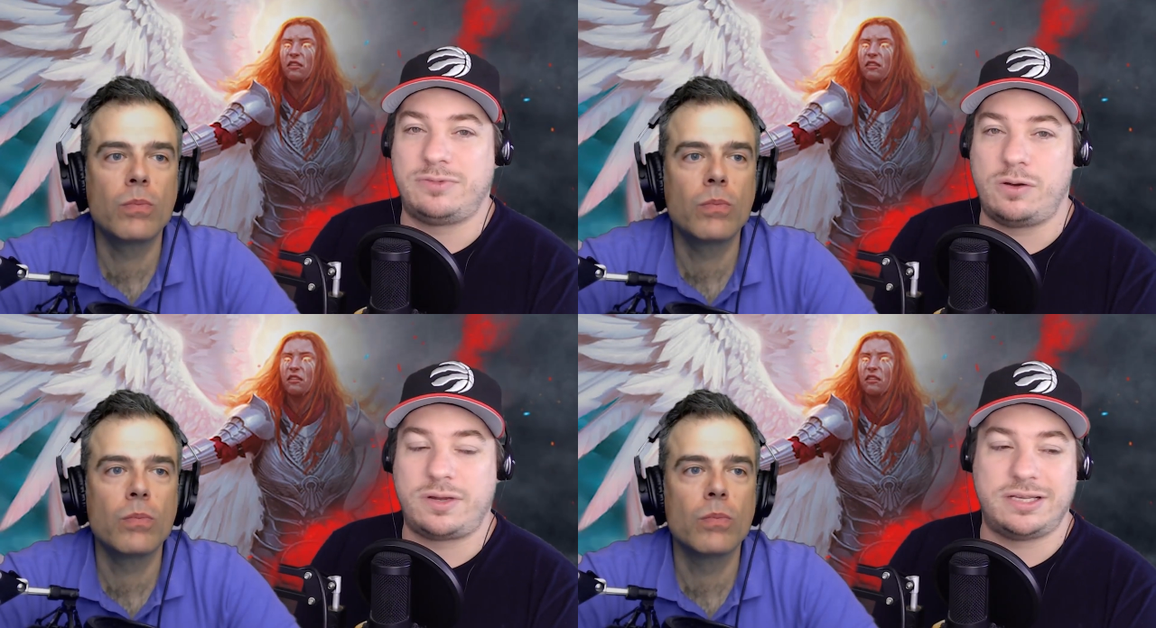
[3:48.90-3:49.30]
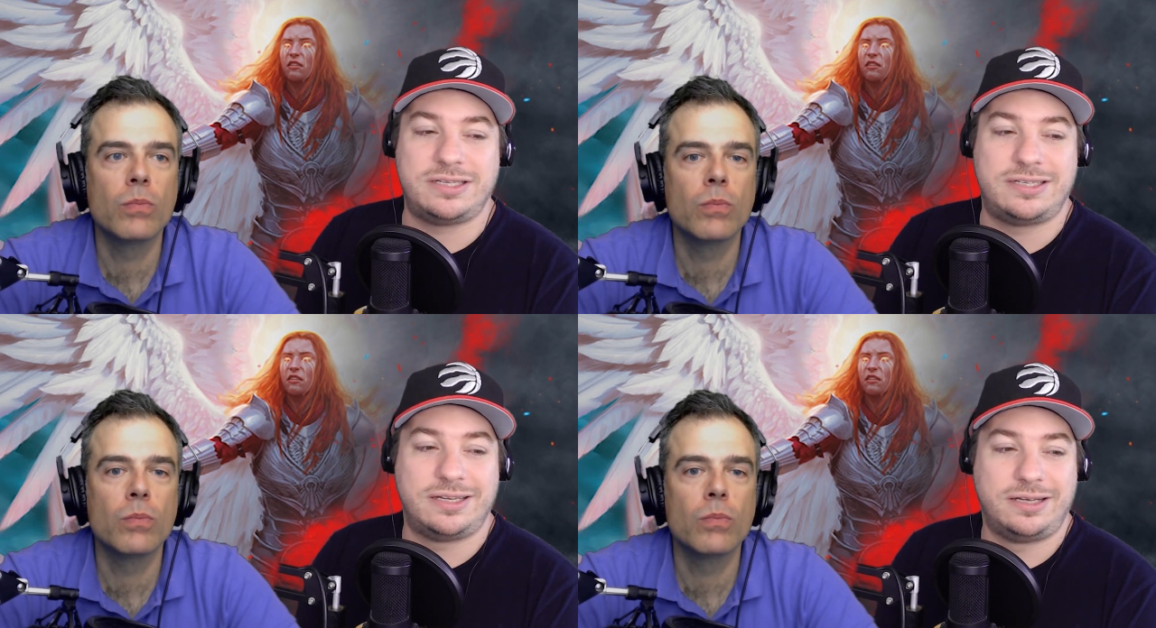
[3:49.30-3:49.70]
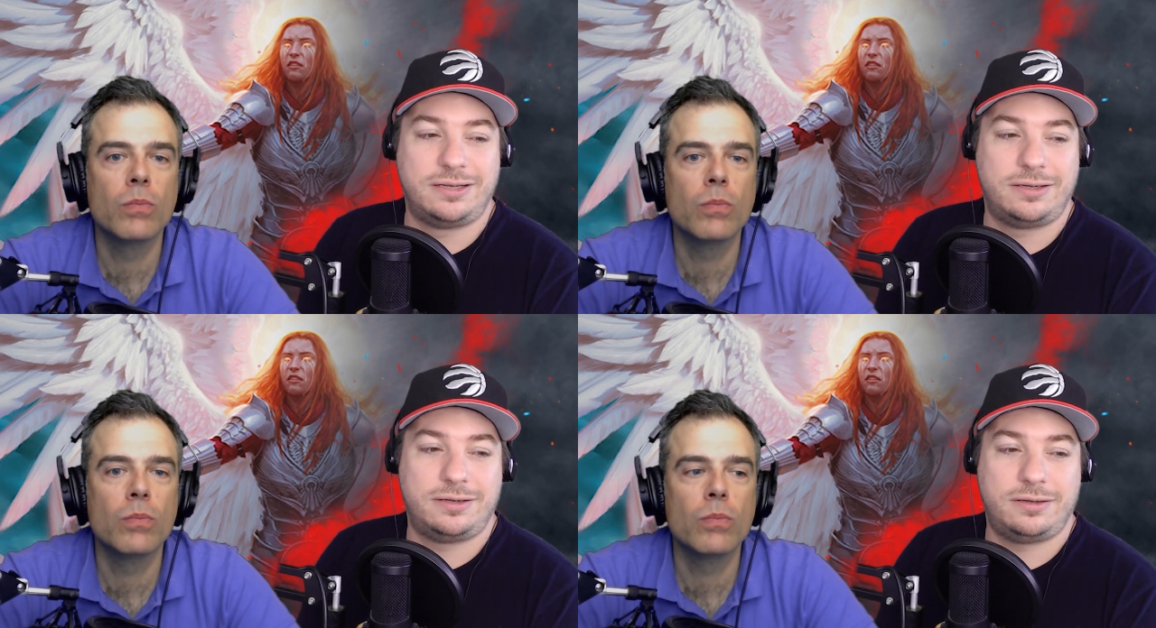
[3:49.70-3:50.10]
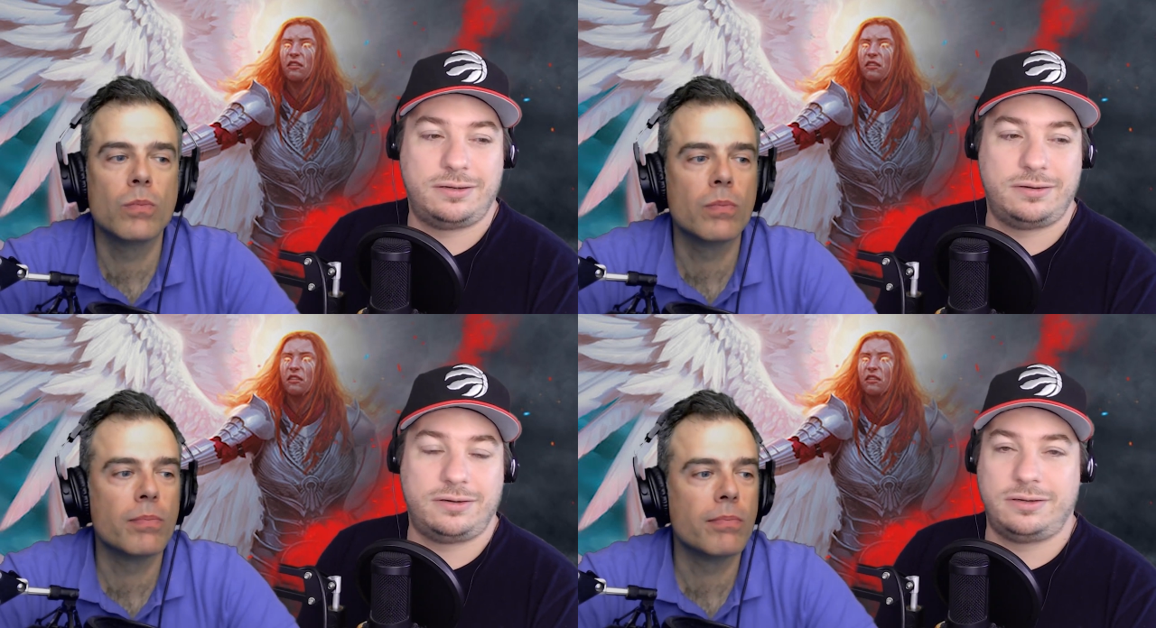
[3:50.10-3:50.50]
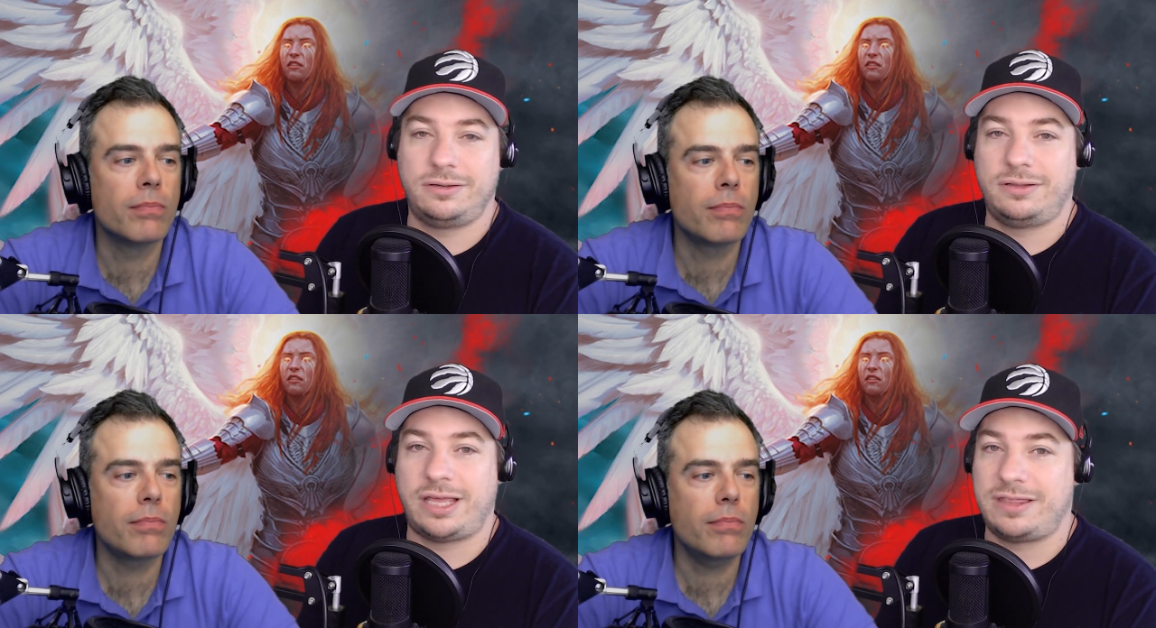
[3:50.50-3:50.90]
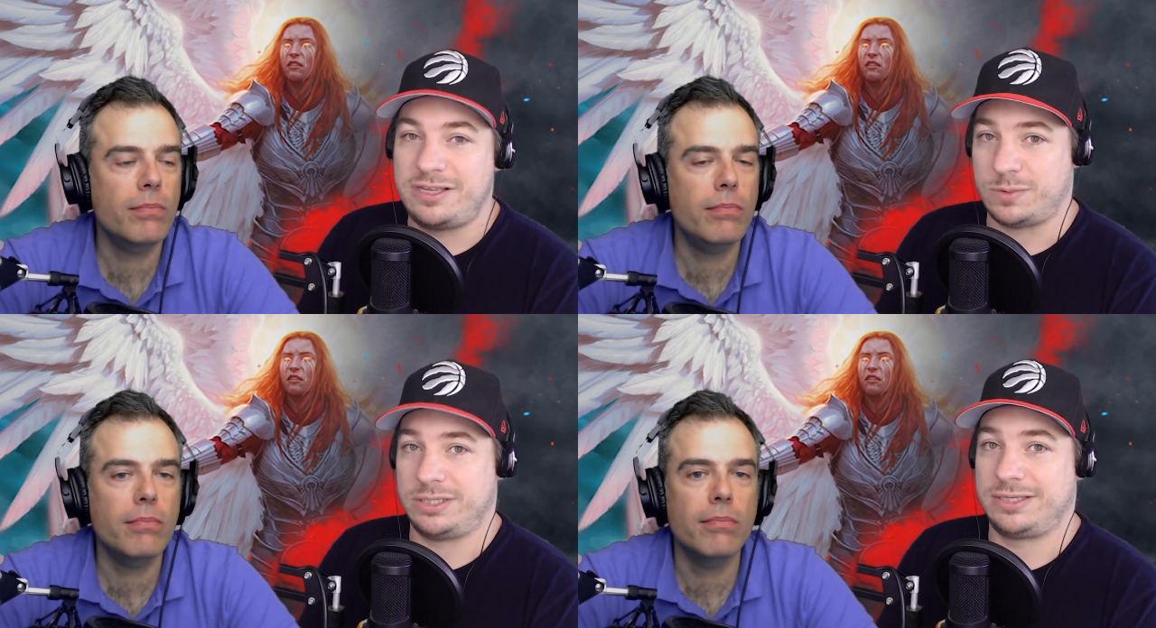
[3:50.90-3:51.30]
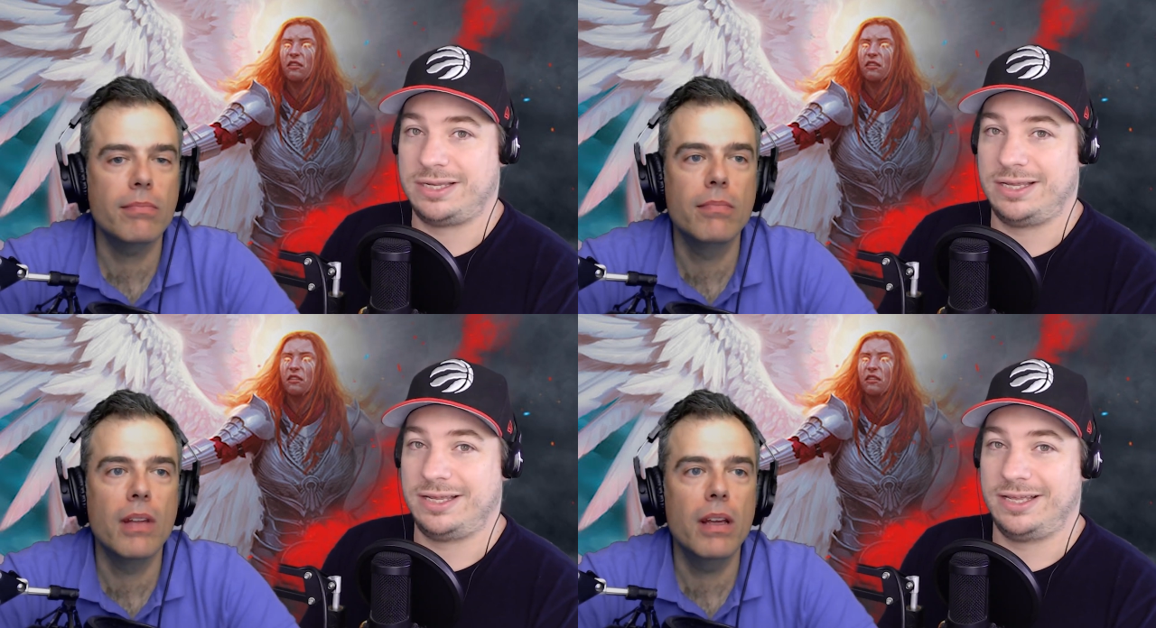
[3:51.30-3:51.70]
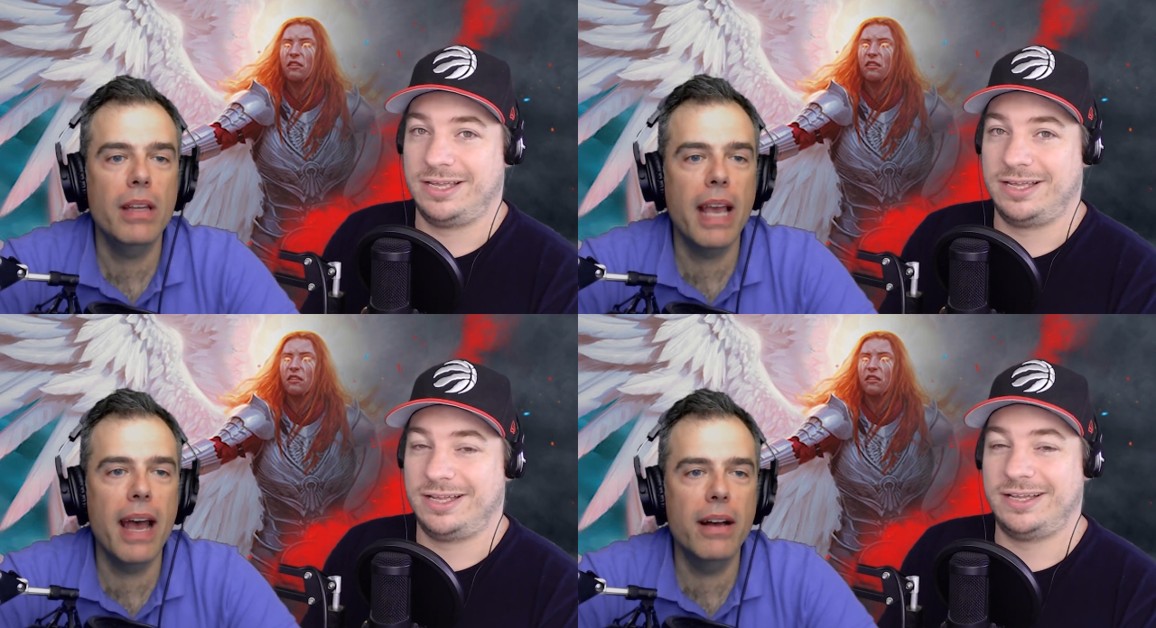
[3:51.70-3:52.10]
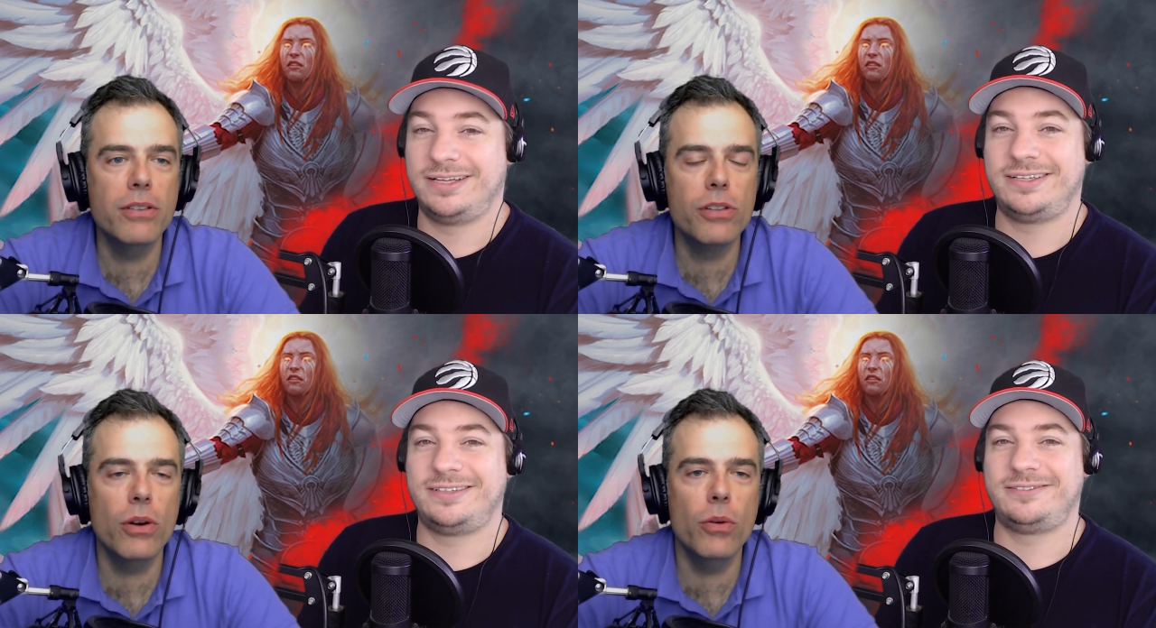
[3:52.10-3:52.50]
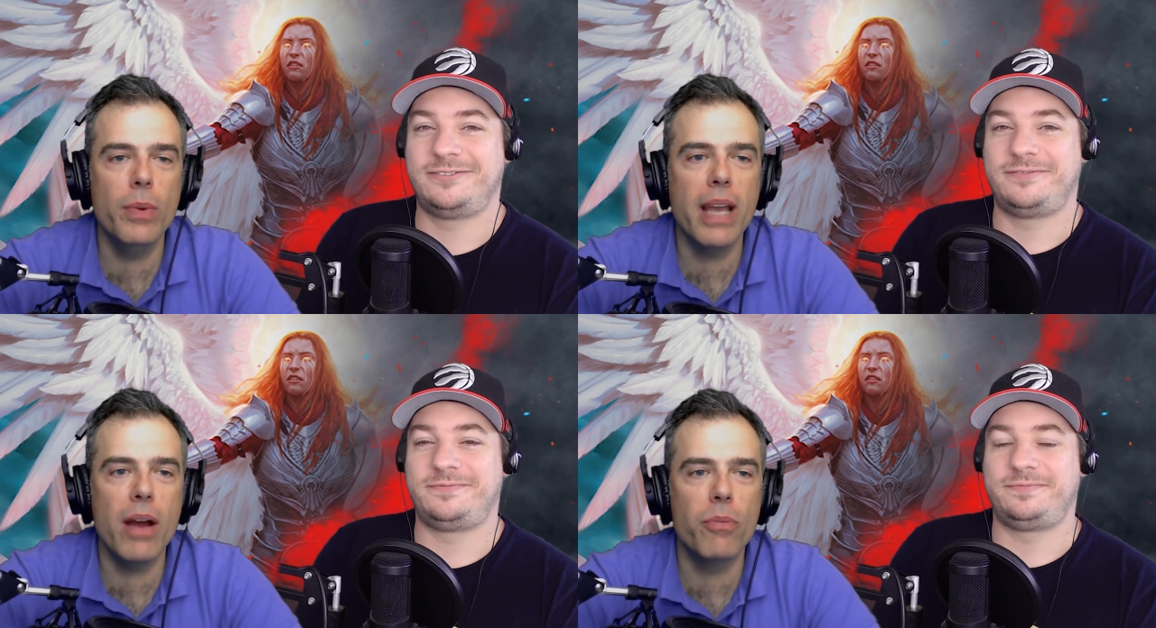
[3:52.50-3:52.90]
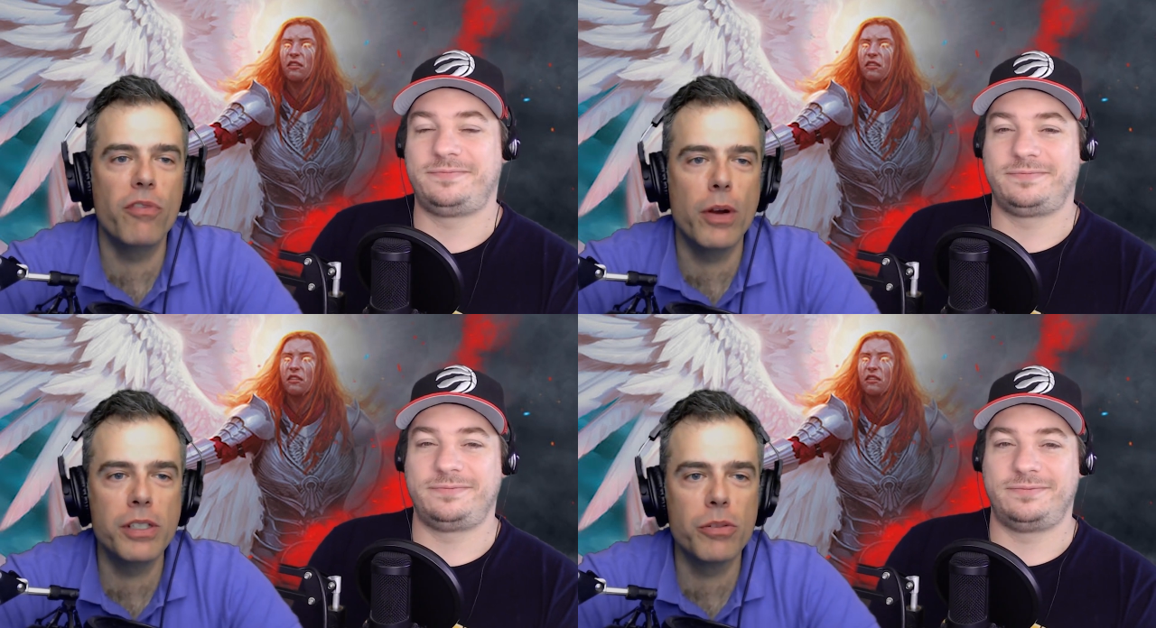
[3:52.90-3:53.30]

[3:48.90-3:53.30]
Speaker 1: tokens like these ones.
Speaker 2: Yeah, so we got Voice of